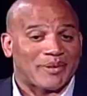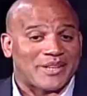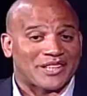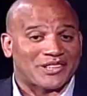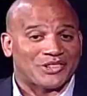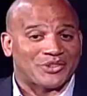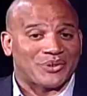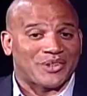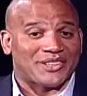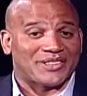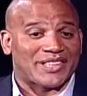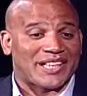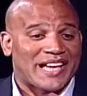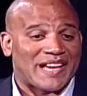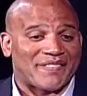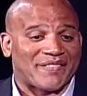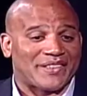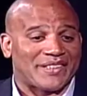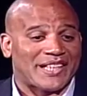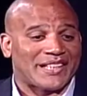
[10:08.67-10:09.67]
about streets, and I
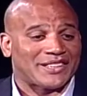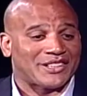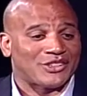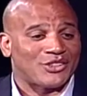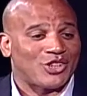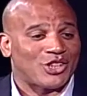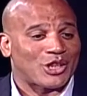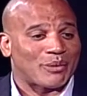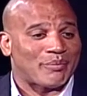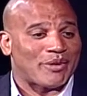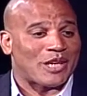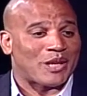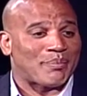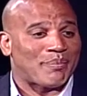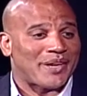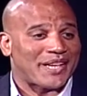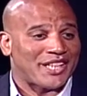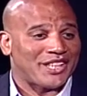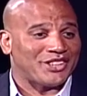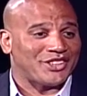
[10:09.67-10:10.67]
haven't got to talk about
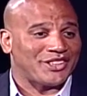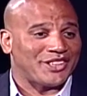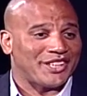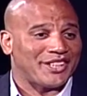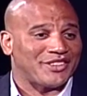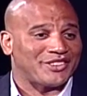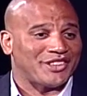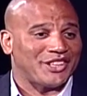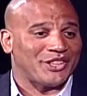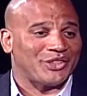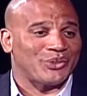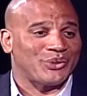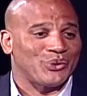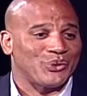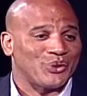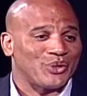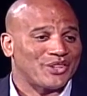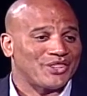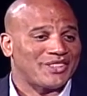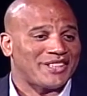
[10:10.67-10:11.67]
my engineers either,
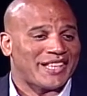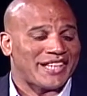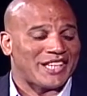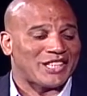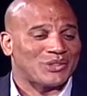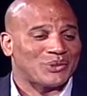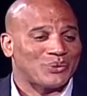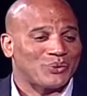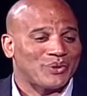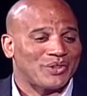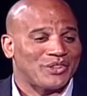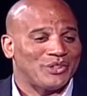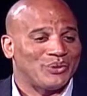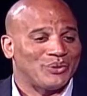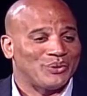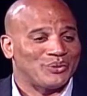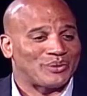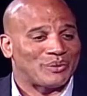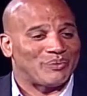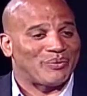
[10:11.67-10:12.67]
who are tasked with
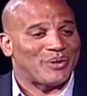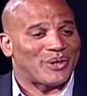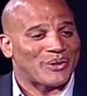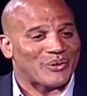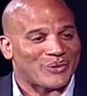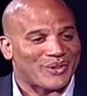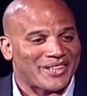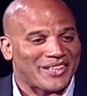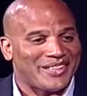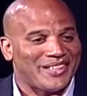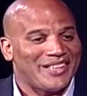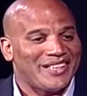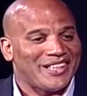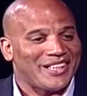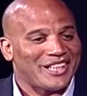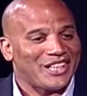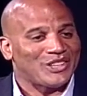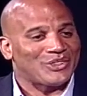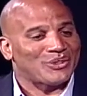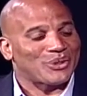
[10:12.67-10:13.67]
doing some very
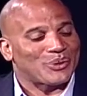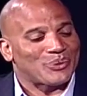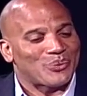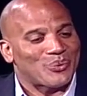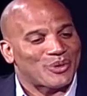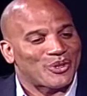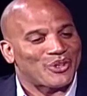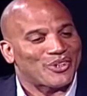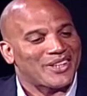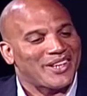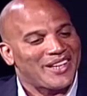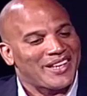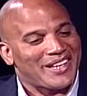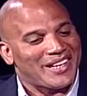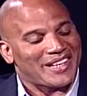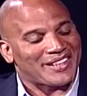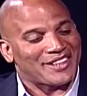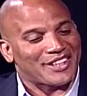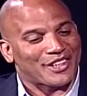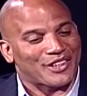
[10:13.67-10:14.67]
intricate work
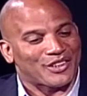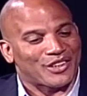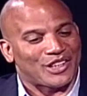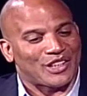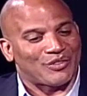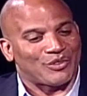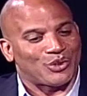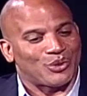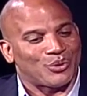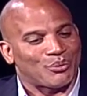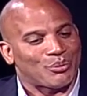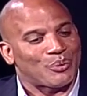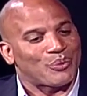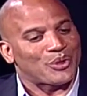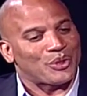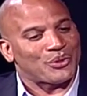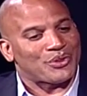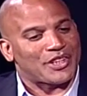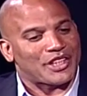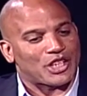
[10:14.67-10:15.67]
at their level. But
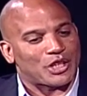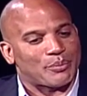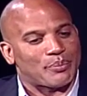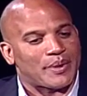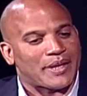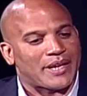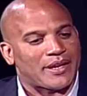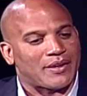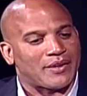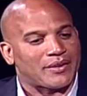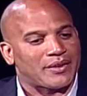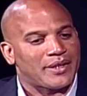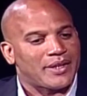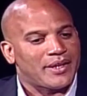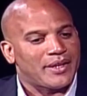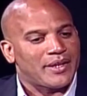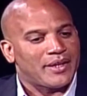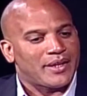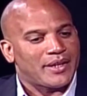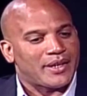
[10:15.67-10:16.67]
when you think about
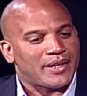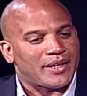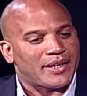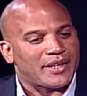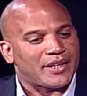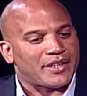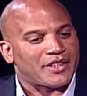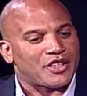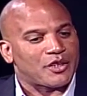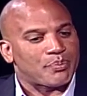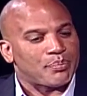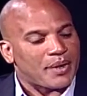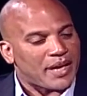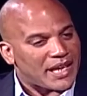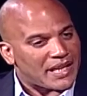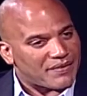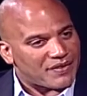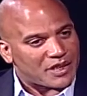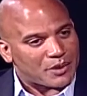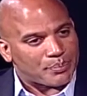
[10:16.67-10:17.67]
the
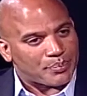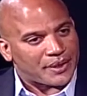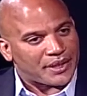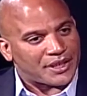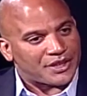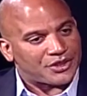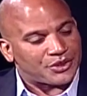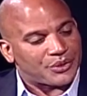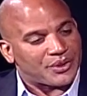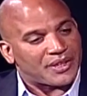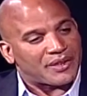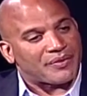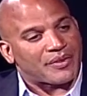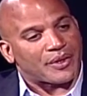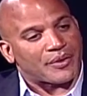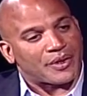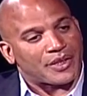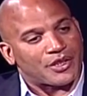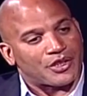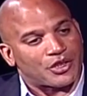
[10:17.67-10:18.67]
paving piece, you hit a
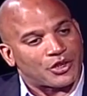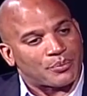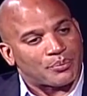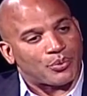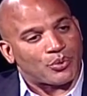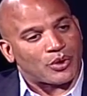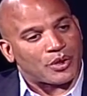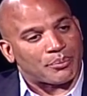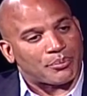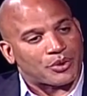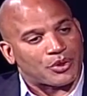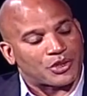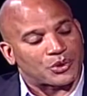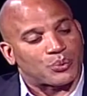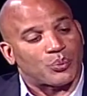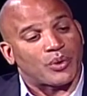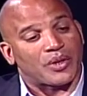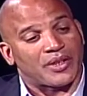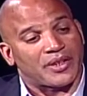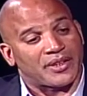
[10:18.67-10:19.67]
very good point,
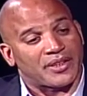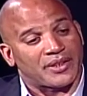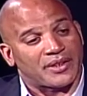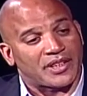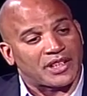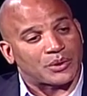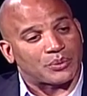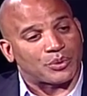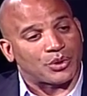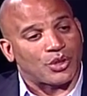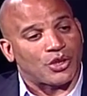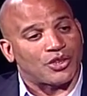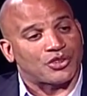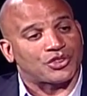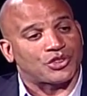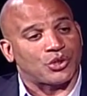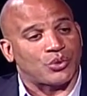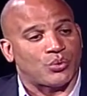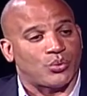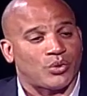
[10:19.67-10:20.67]
because one of the things we
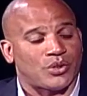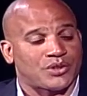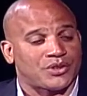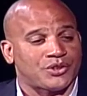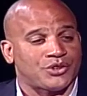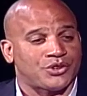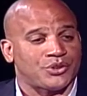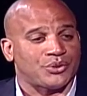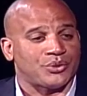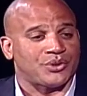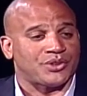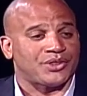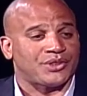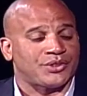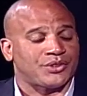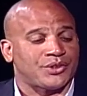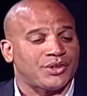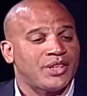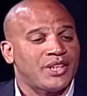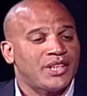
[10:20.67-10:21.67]
also want to do is
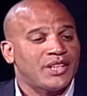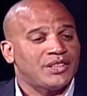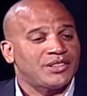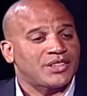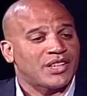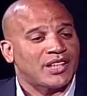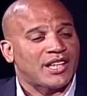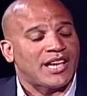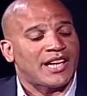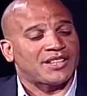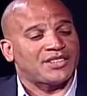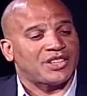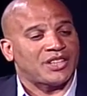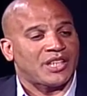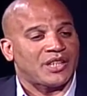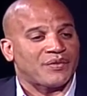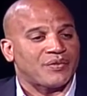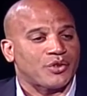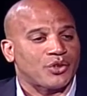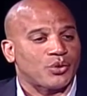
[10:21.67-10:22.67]
to launch
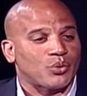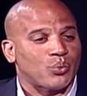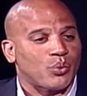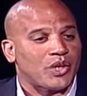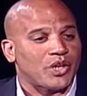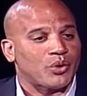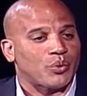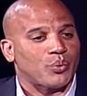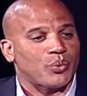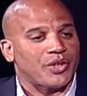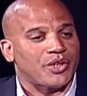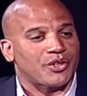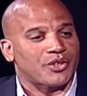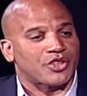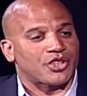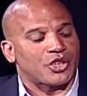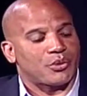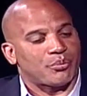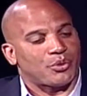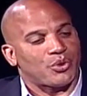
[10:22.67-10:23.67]
an effort where we are
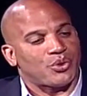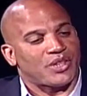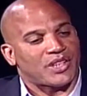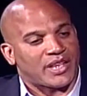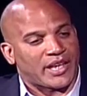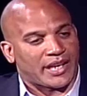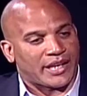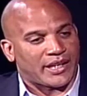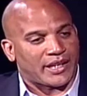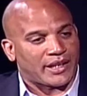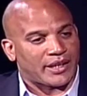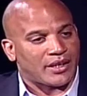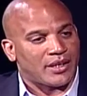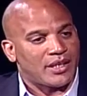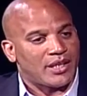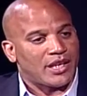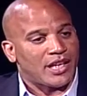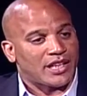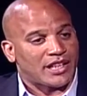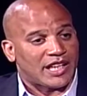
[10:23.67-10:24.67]
communicating
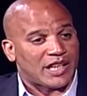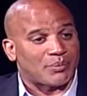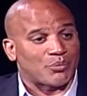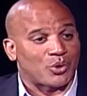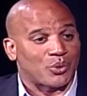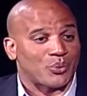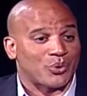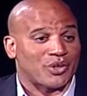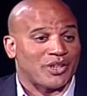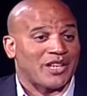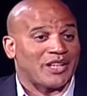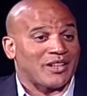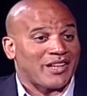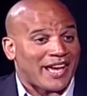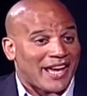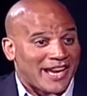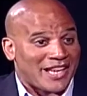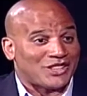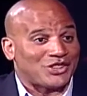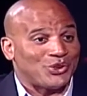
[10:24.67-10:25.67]
a lot more. We're going to
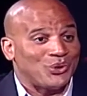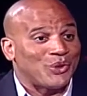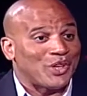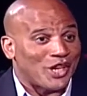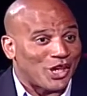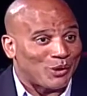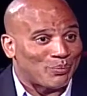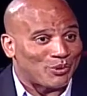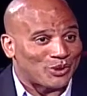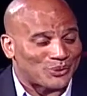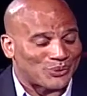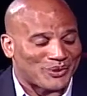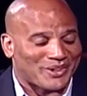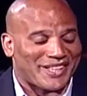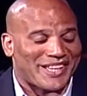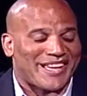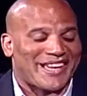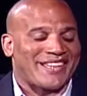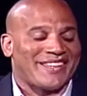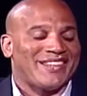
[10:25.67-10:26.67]
ask you to help us
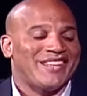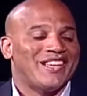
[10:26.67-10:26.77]
with that.